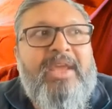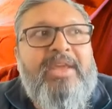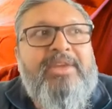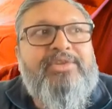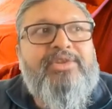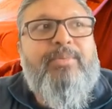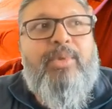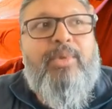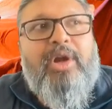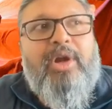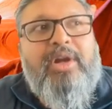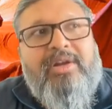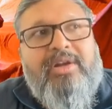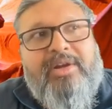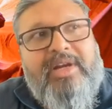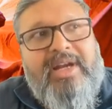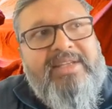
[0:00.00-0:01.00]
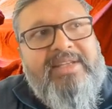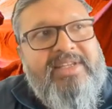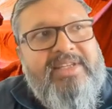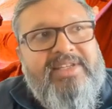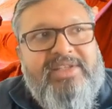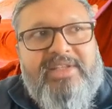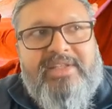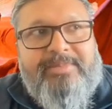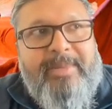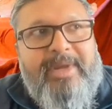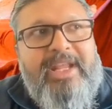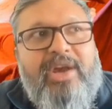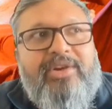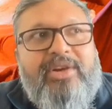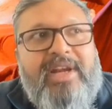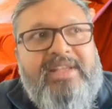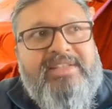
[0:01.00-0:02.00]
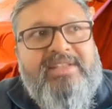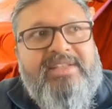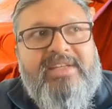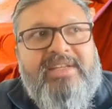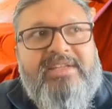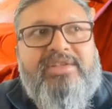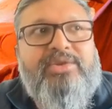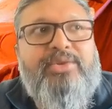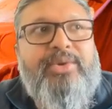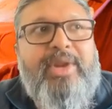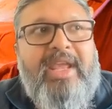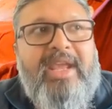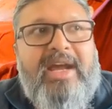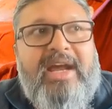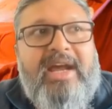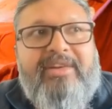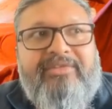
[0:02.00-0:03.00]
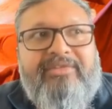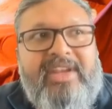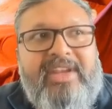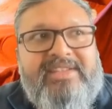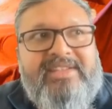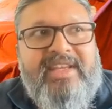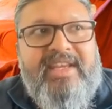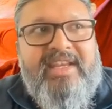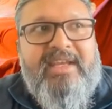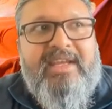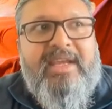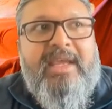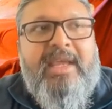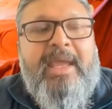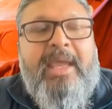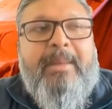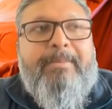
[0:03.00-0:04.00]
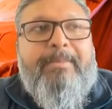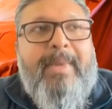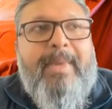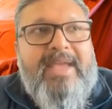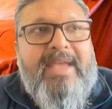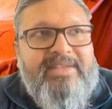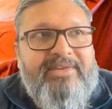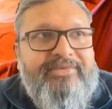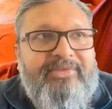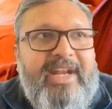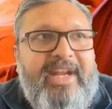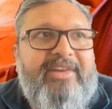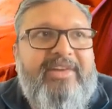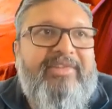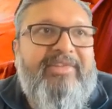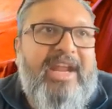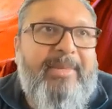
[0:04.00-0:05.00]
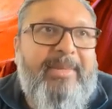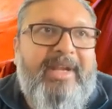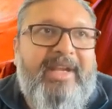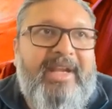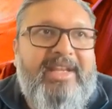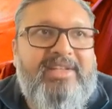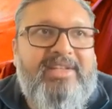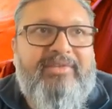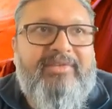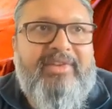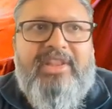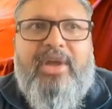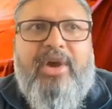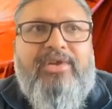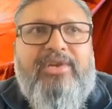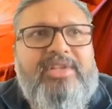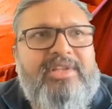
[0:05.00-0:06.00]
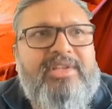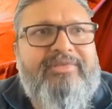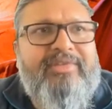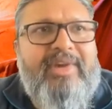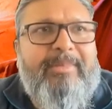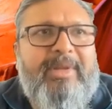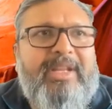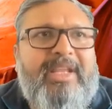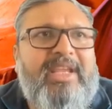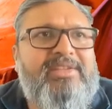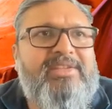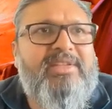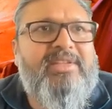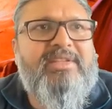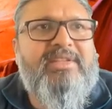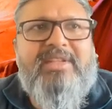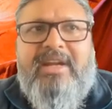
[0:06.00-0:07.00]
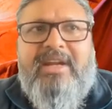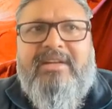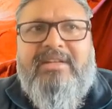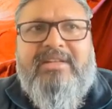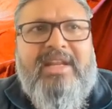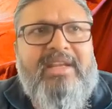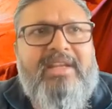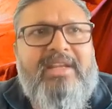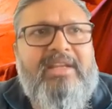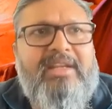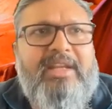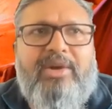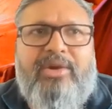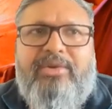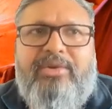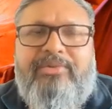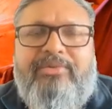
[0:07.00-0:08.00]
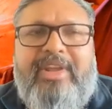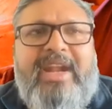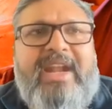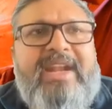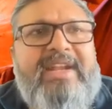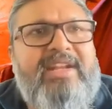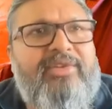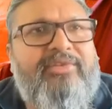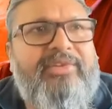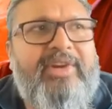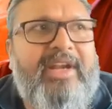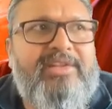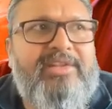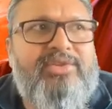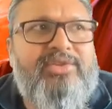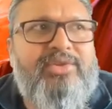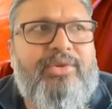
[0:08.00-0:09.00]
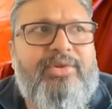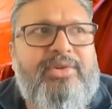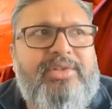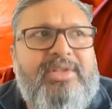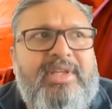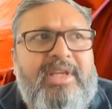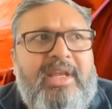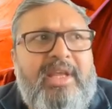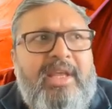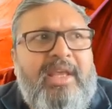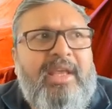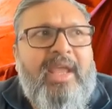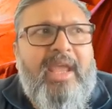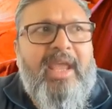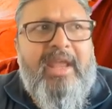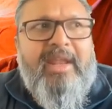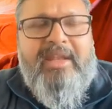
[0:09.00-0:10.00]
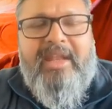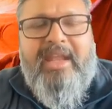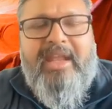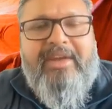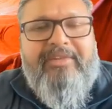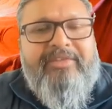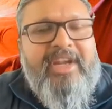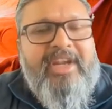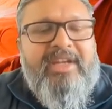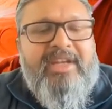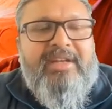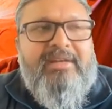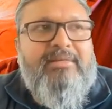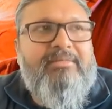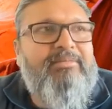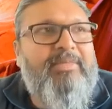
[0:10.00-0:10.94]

So many organizations today are facing massive data fragmentation with thousands of applications. There are variety of data stores, and every